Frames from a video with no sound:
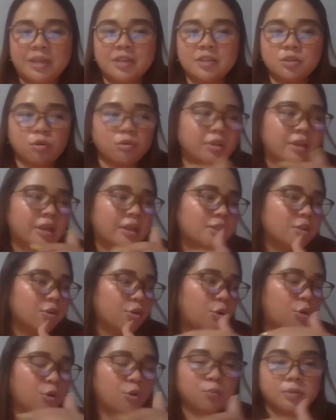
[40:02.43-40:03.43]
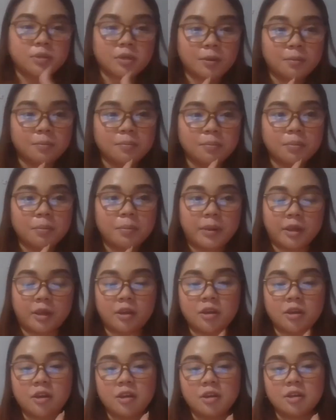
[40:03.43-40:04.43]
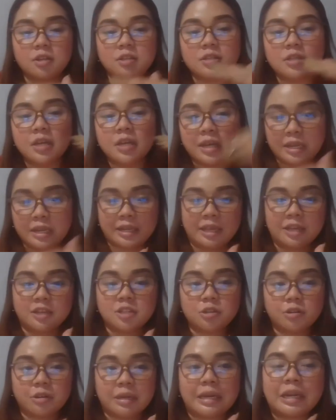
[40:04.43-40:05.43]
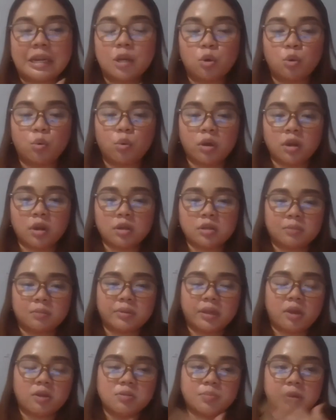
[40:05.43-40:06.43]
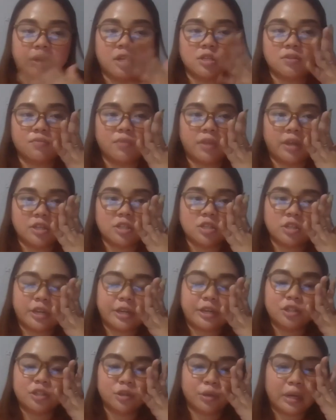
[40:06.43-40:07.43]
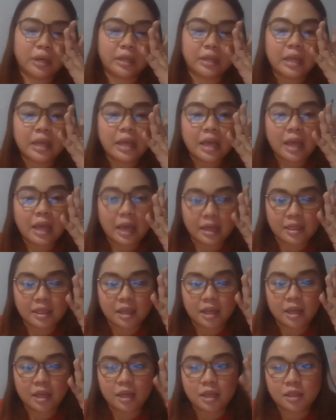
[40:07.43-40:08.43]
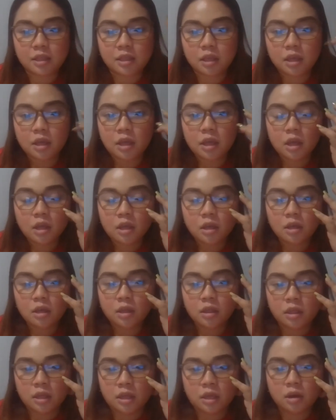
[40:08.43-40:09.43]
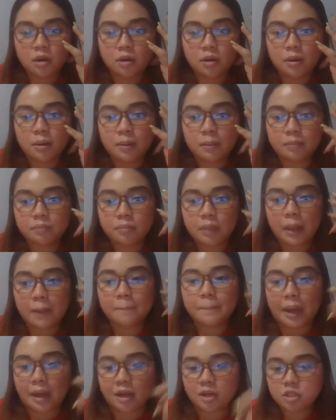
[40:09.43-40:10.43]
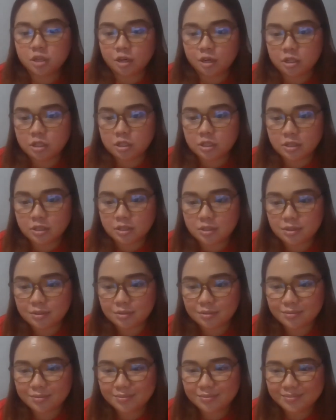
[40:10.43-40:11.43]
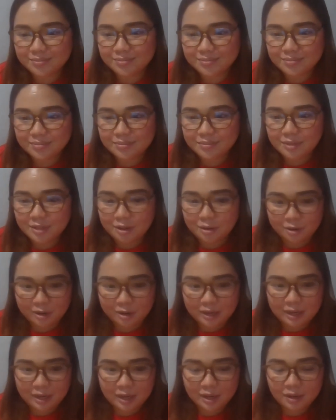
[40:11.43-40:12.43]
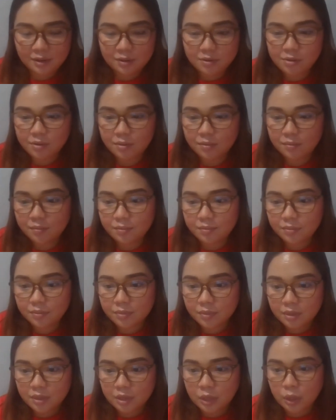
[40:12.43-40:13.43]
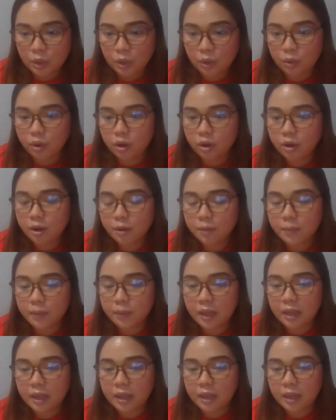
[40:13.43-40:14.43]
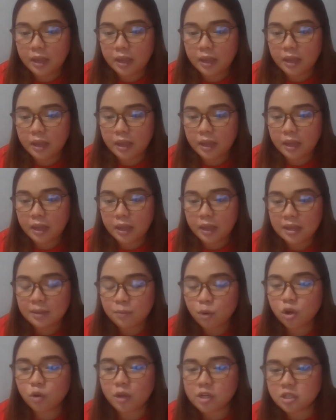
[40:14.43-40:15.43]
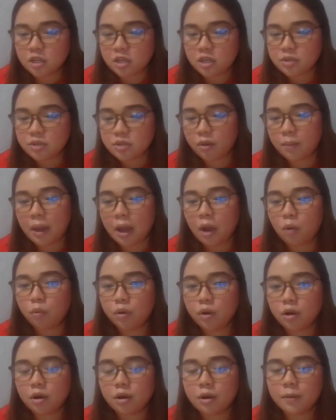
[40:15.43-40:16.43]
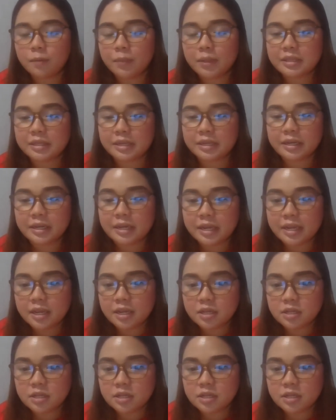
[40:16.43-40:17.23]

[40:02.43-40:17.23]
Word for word: please don't get your hopes up because it gets really lower sometimes because of the exchange rate, and then the um, bank charges. Okay. Now, um, any more questions from our um, attendees?